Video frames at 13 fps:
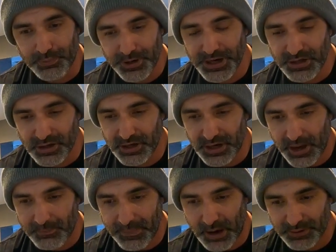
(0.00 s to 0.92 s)
pretty good
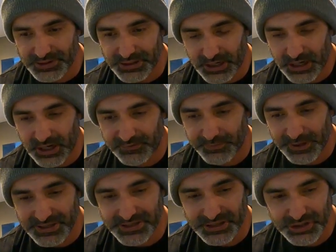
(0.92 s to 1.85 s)
amount of
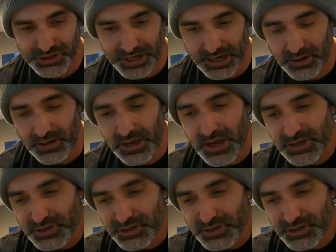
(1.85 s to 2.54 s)
ballistic gel.